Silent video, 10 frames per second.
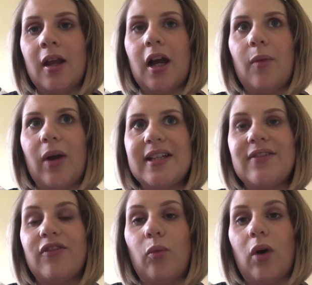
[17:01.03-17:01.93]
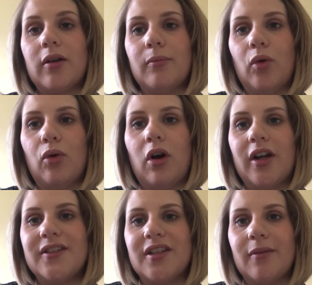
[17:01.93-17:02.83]
I'm waiting for one more
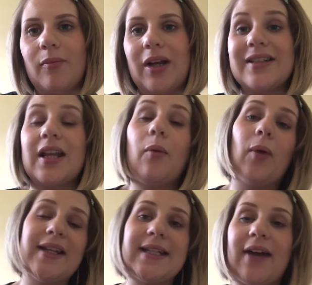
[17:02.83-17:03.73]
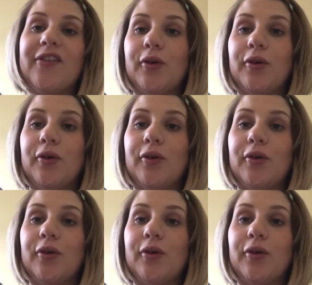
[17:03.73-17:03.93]
item. Well, I say I'm waiting, I haven't